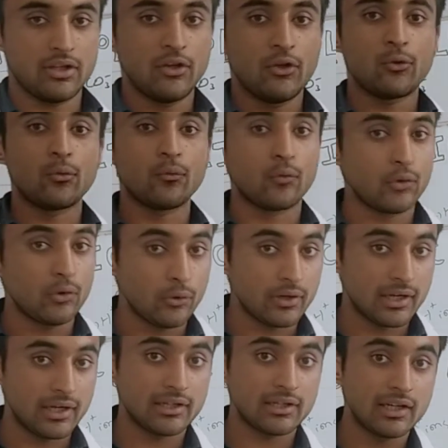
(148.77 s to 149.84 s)
So we know
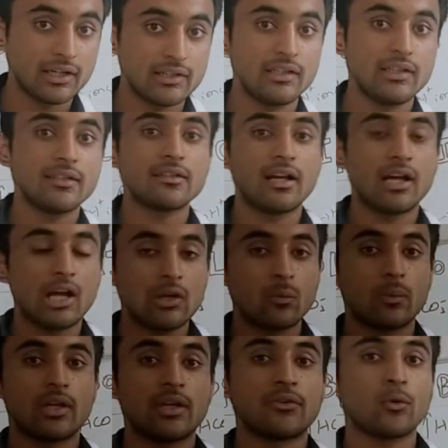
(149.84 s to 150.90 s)
that kidneys
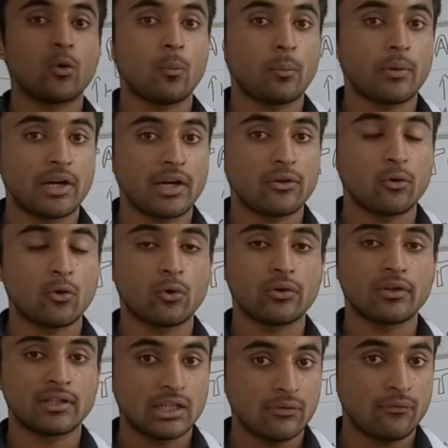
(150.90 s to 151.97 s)
always operate
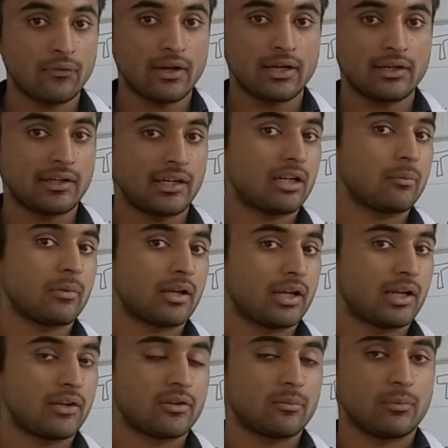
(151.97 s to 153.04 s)
on give and take
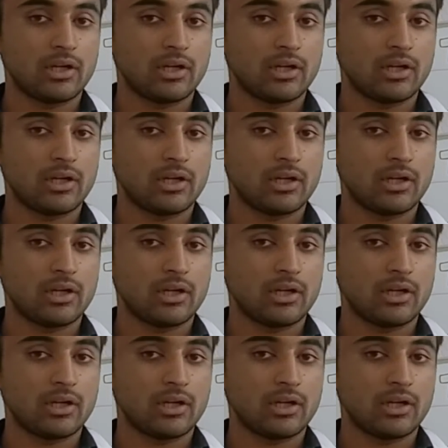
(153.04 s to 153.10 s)
mechanism.